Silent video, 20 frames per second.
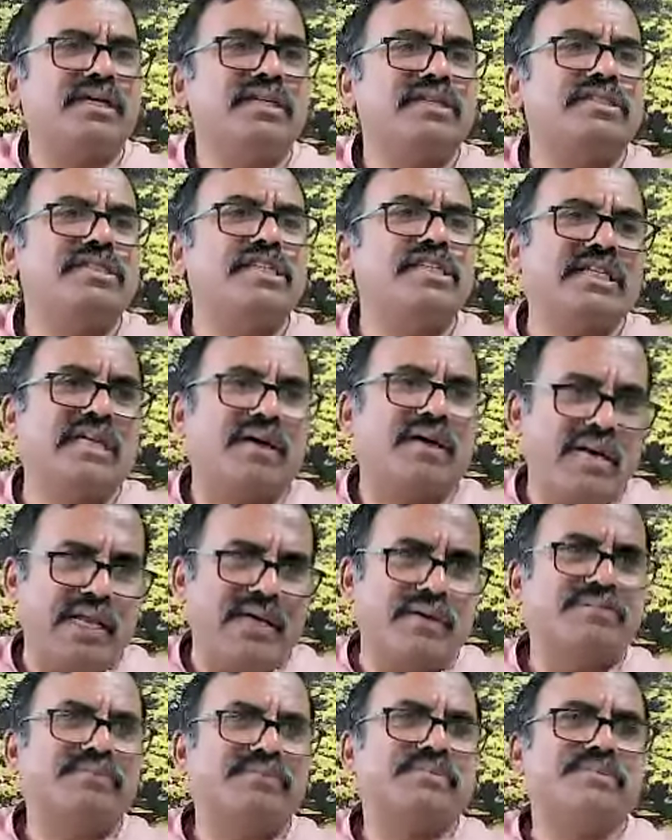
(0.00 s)
Shikshavali.
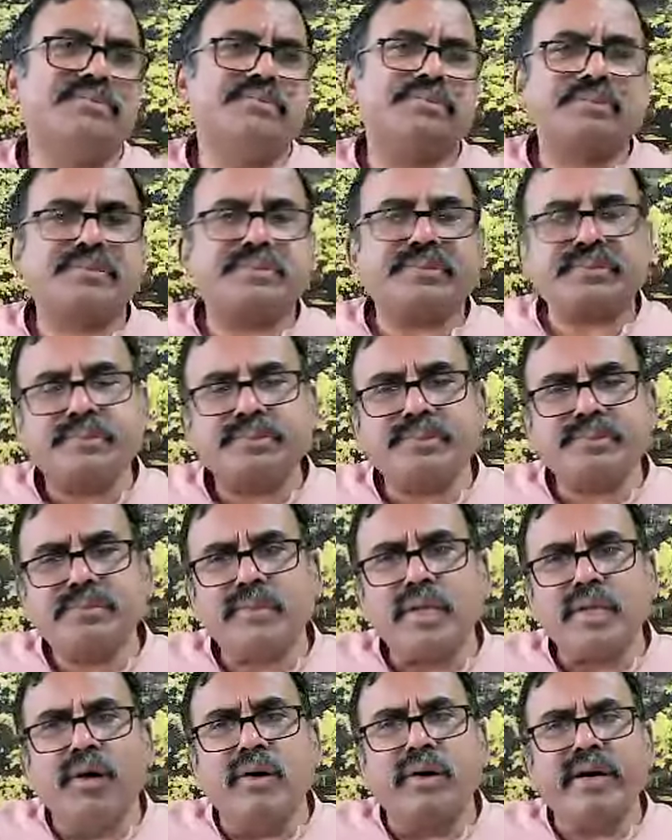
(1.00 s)

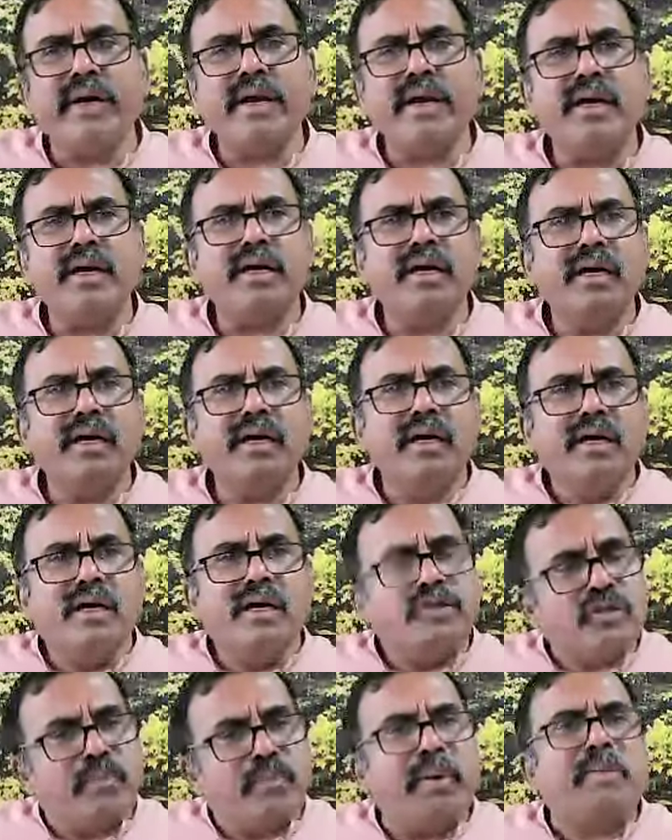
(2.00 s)
Okay,
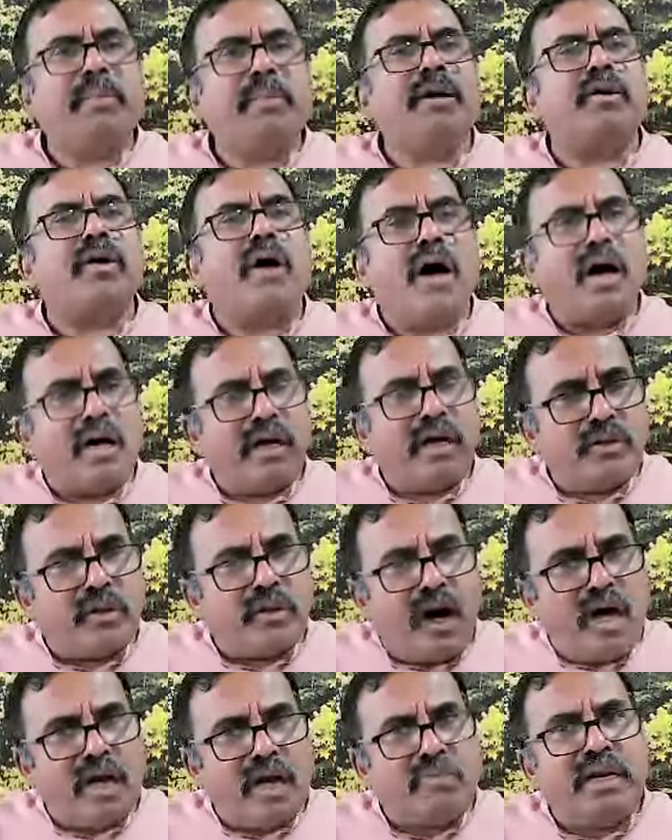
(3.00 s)
so people not
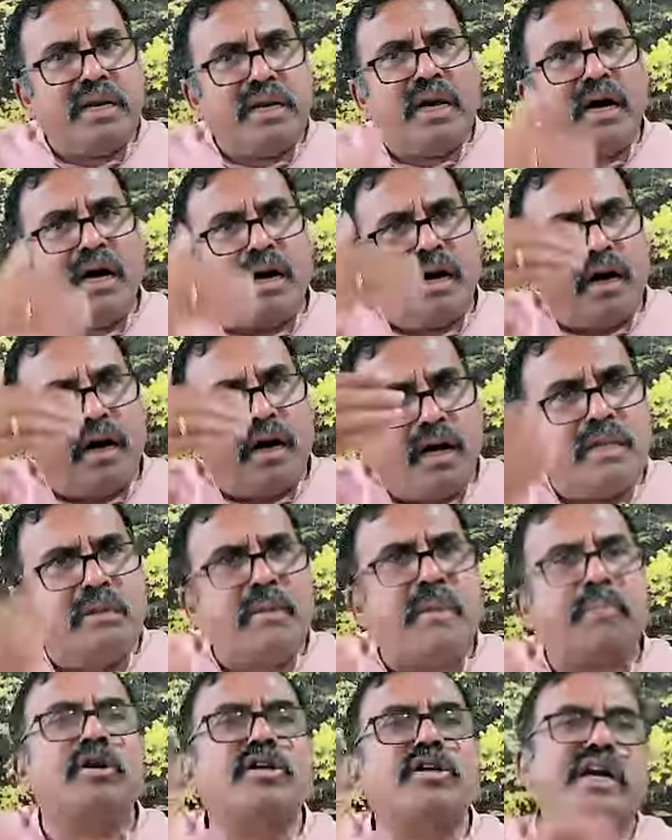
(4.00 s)
normally all the
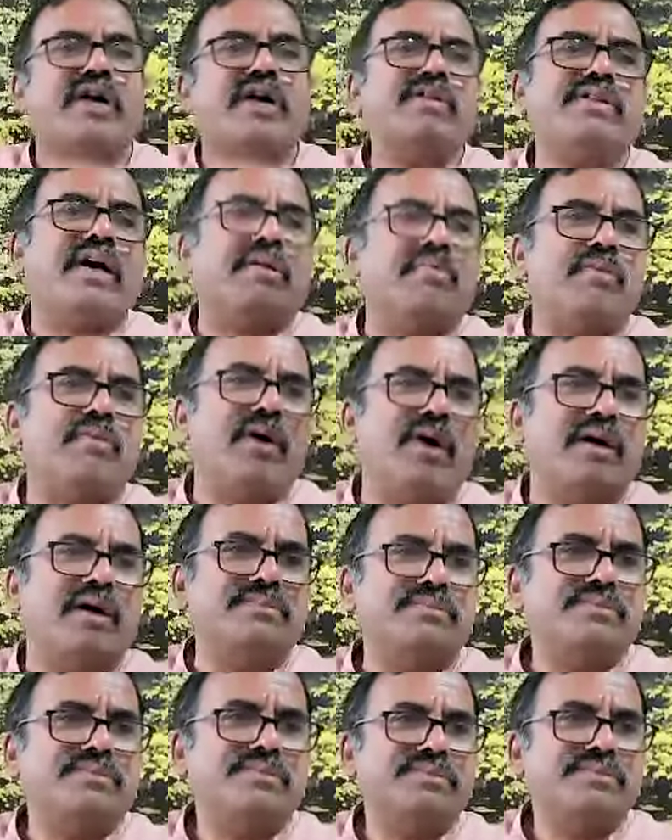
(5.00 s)
people start with Karma Yoga.
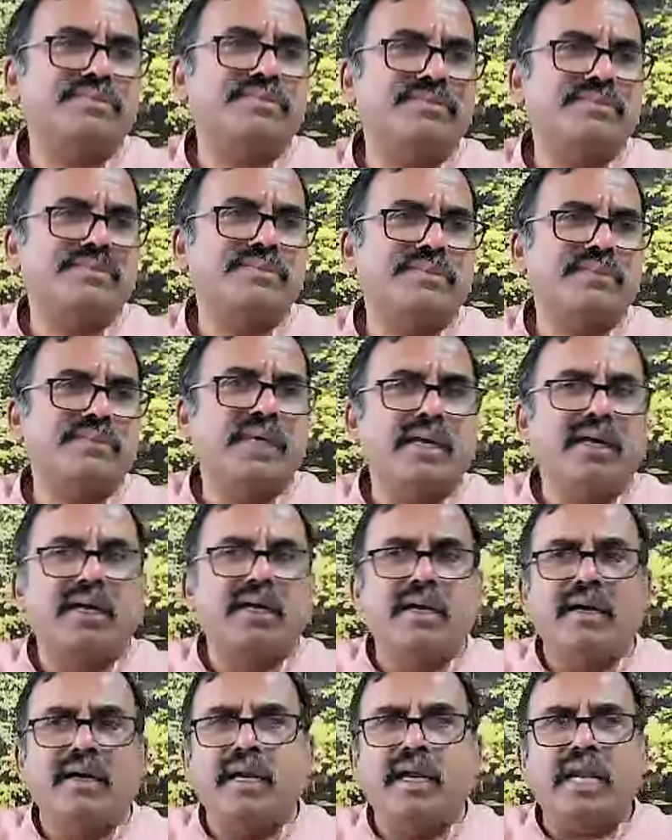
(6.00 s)

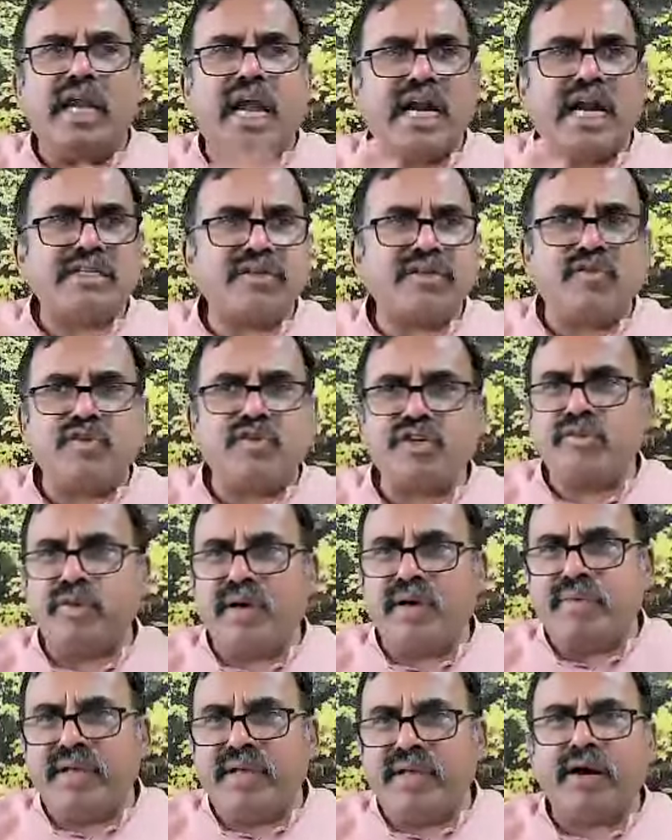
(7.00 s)
In light of self, we
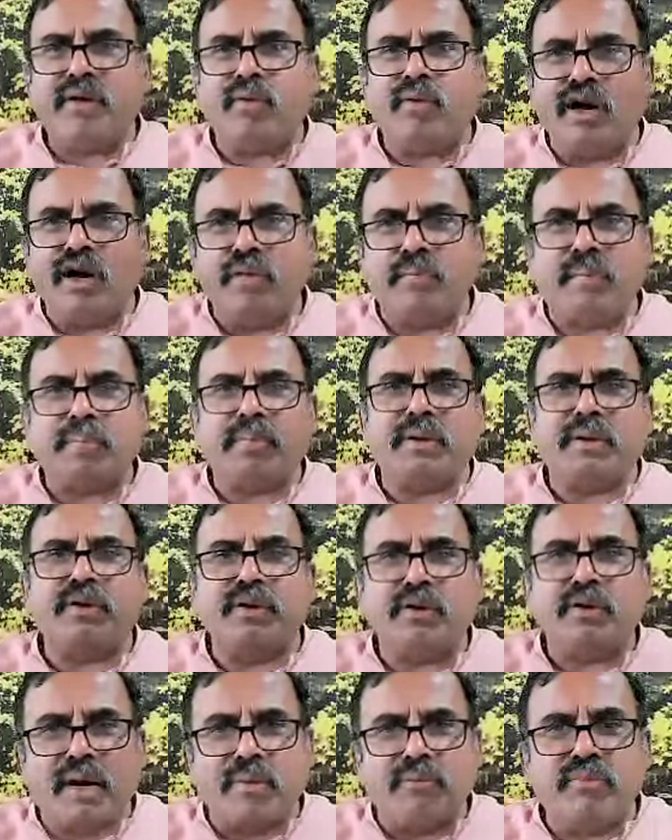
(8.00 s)
are very evolved people.
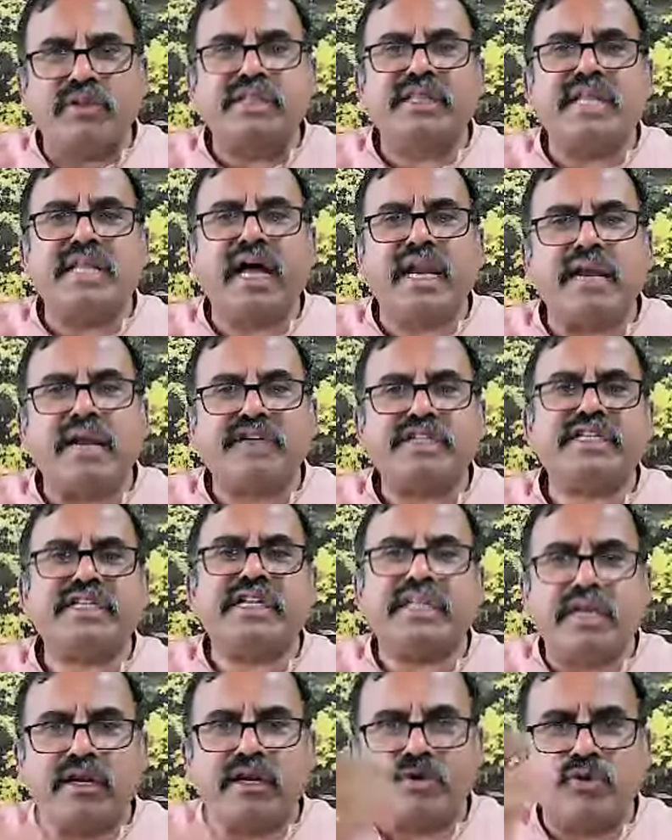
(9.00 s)
You come with Jnana first
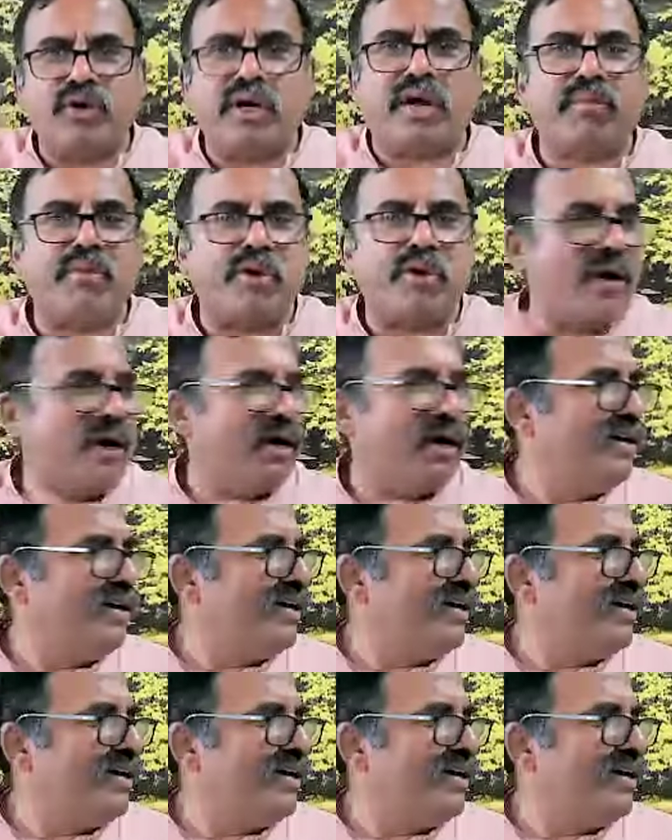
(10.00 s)
and then you do Karma Yoga.